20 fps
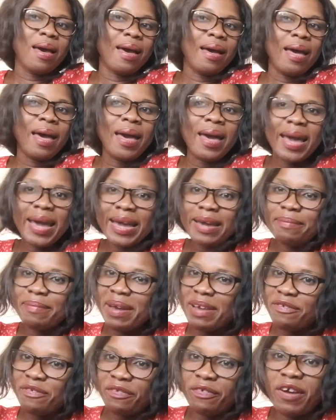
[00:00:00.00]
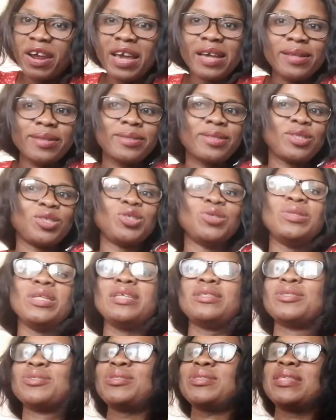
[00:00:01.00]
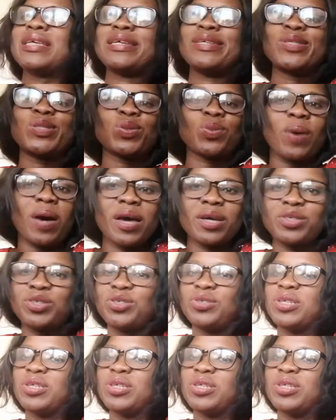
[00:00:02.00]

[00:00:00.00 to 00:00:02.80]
hey, my friends, you need to think twice.